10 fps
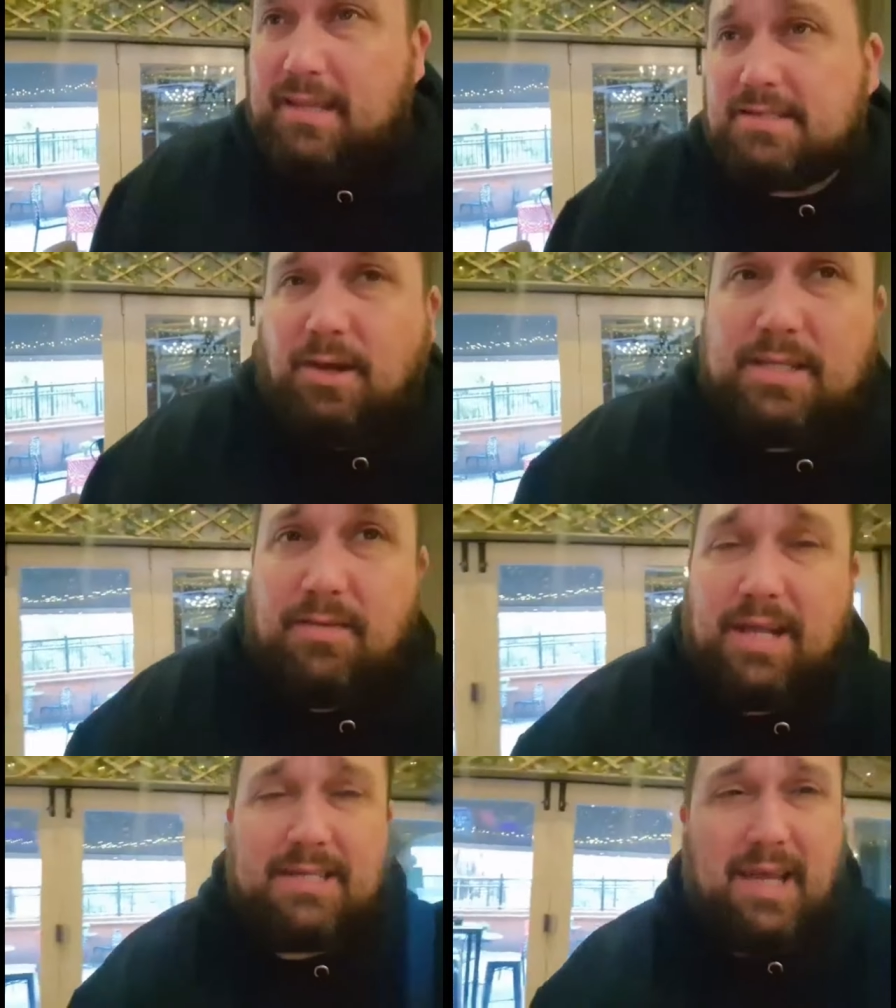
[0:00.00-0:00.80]
in the
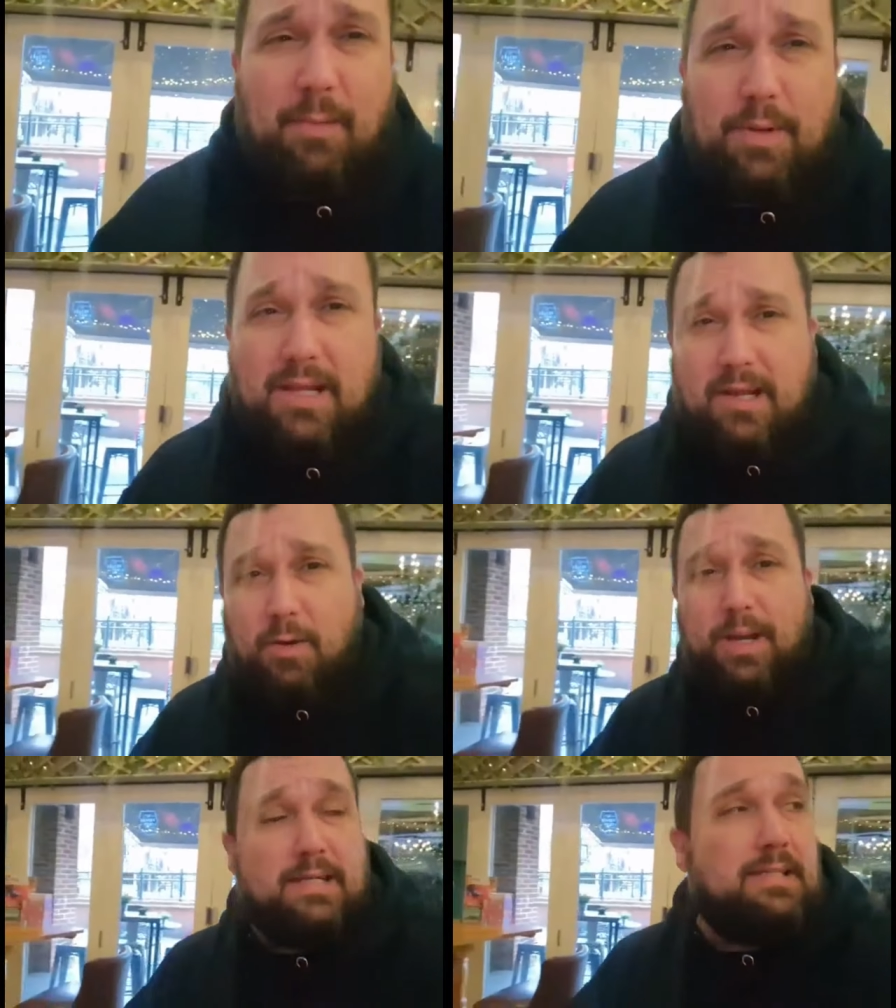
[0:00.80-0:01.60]
slightest. I think as a company they're
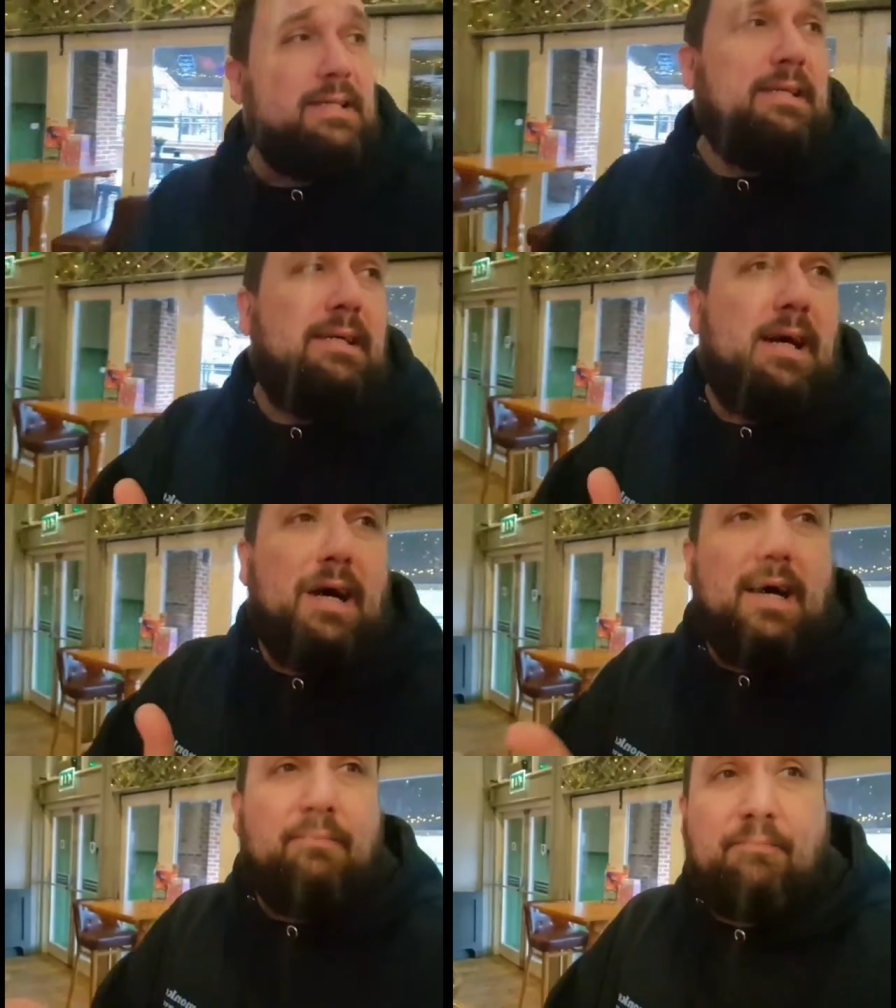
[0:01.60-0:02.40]
not bad.
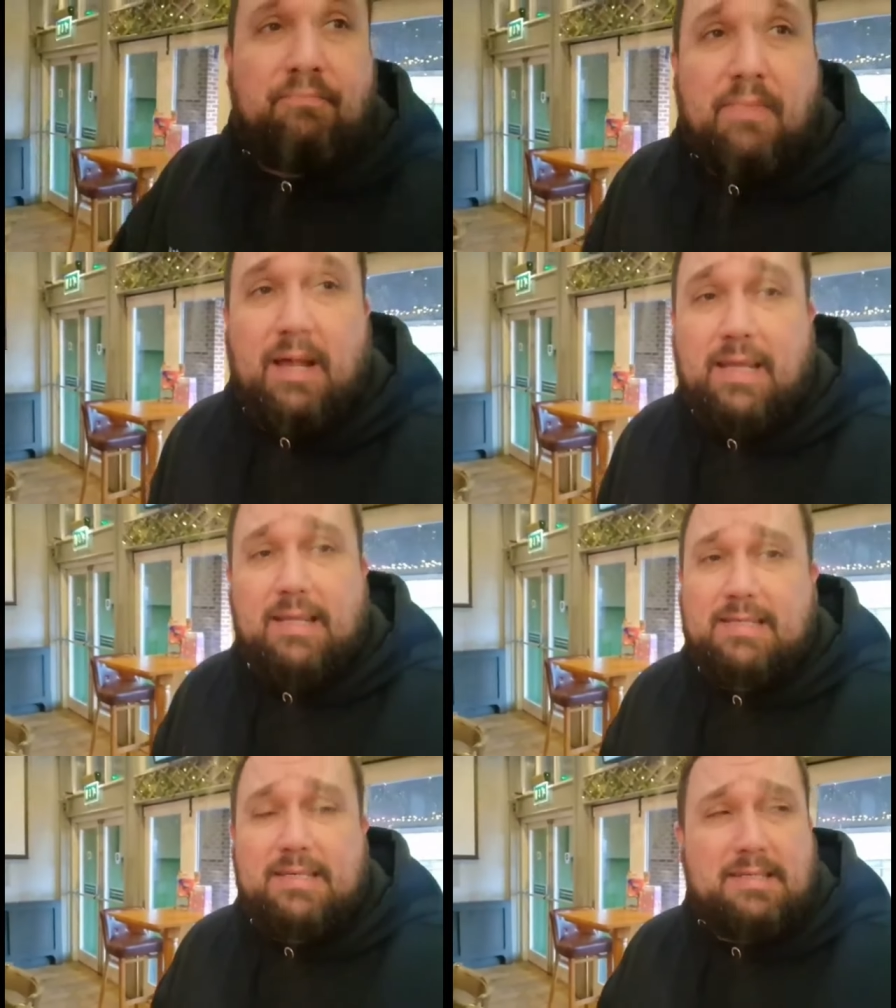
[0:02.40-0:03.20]
Um, and
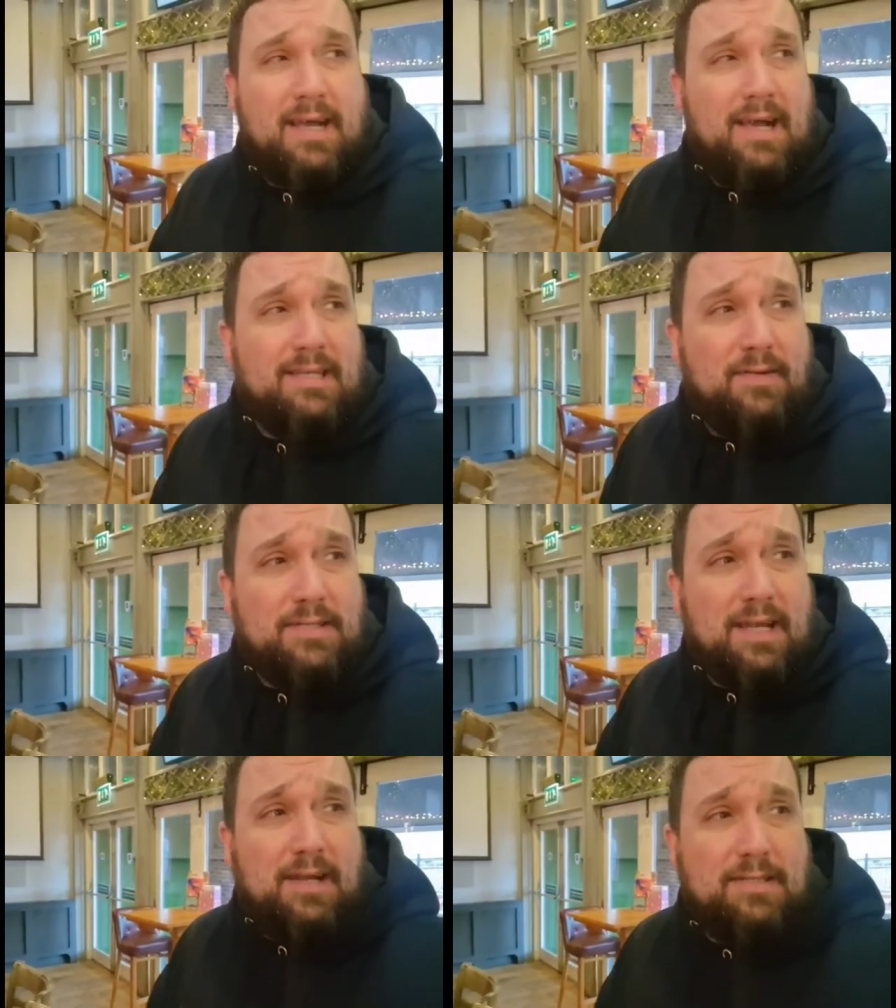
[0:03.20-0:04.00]
yeah, this is, uh, as far
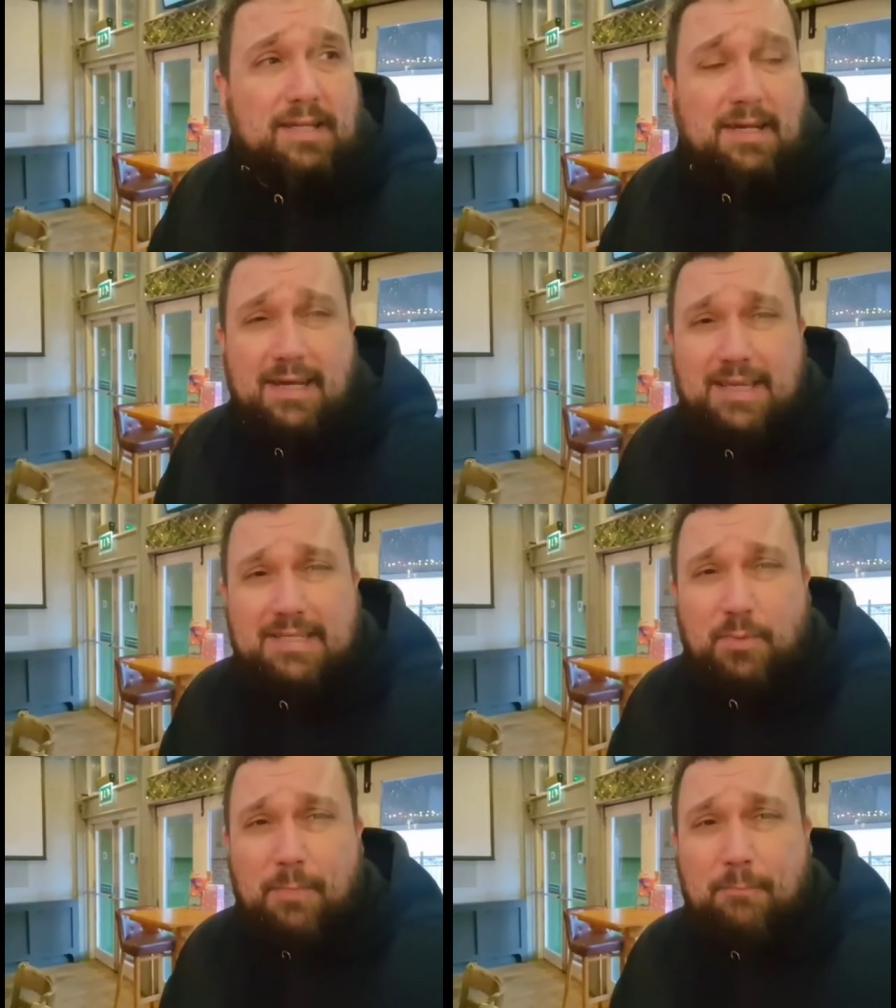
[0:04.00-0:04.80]
as it goes, uh, a
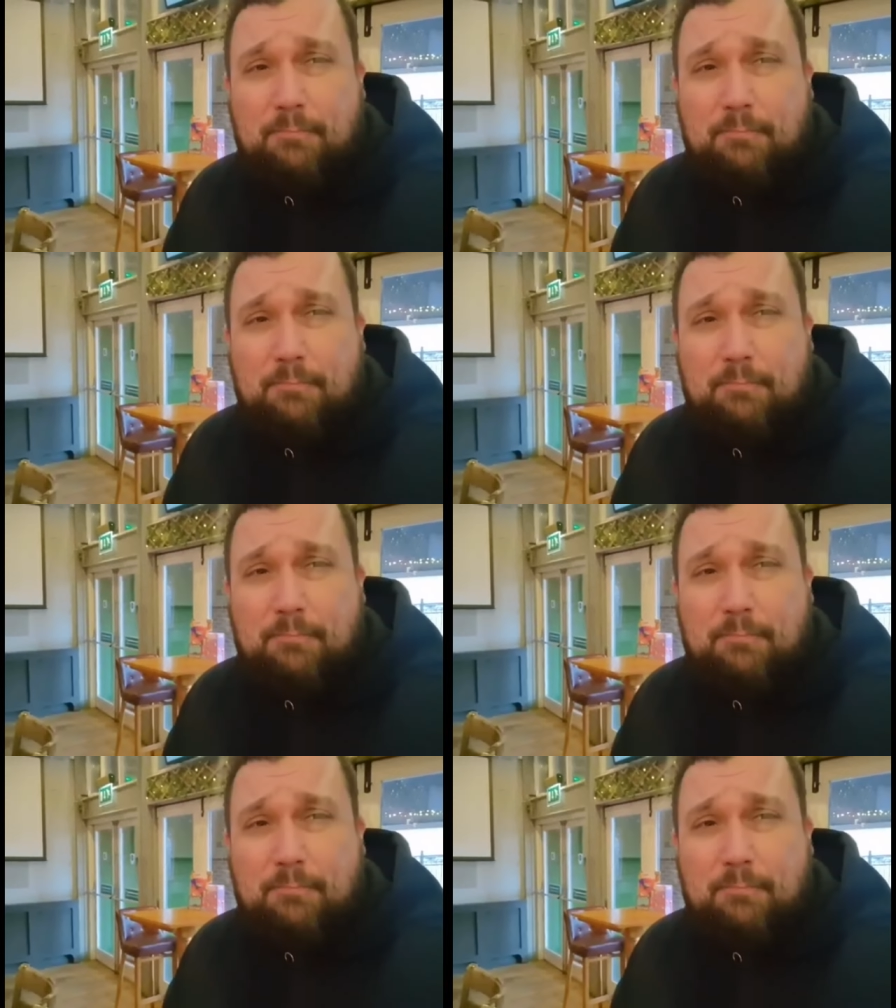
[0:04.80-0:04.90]
decent one.